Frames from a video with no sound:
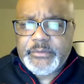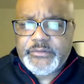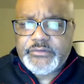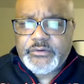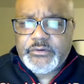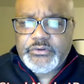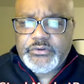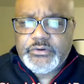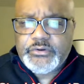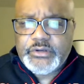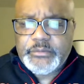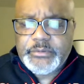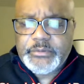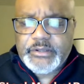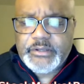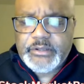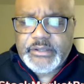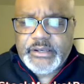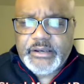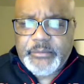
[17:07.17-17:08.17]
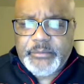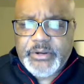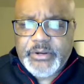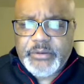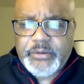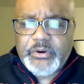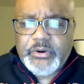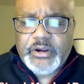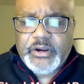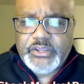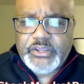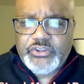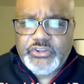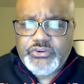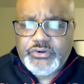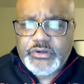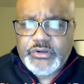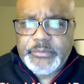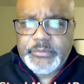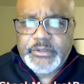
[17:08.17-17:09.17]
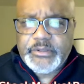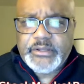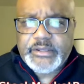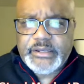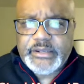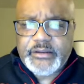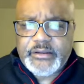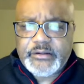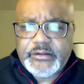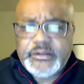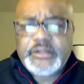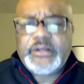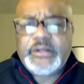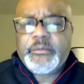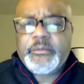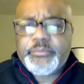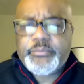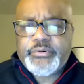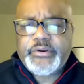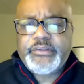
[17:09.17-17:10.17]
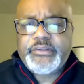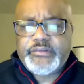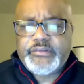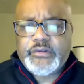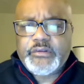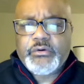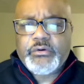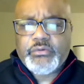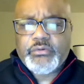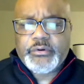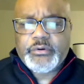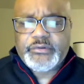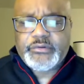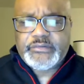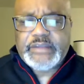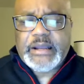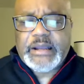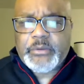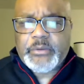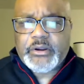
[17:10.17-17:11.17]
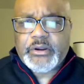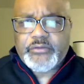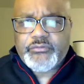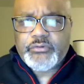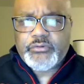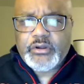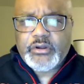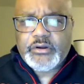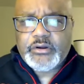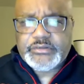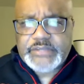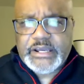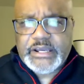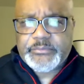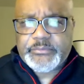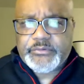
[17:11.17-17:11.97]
So you could be looking at a bear market. You could be looking at a pretty slow growing stock market for a long time.